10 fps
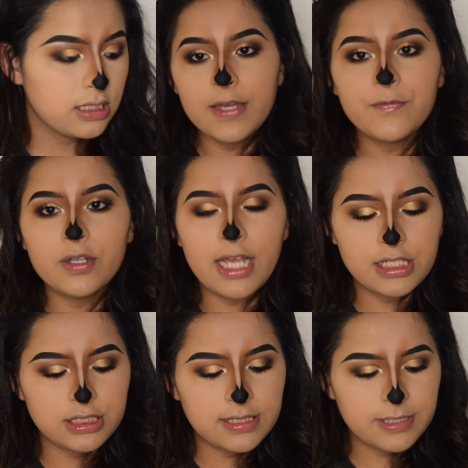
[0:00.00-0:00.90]
And for
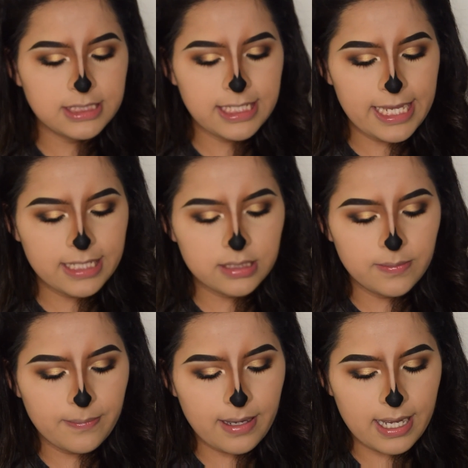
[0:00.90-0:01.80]
lashes, I'm going to take
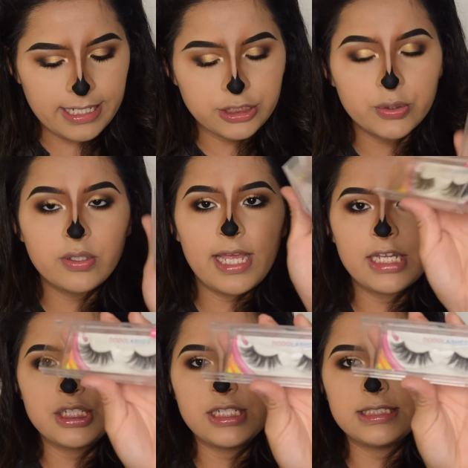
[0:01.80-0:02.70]
my Dodo
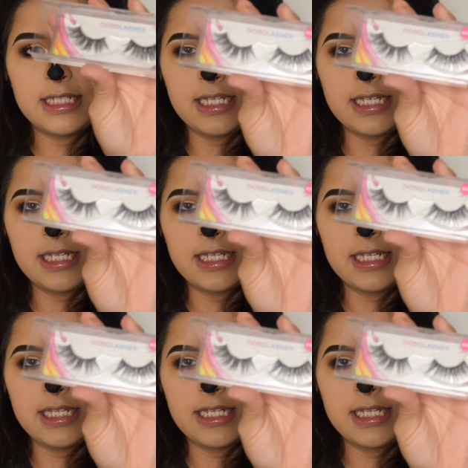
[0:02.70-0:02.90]
Lashes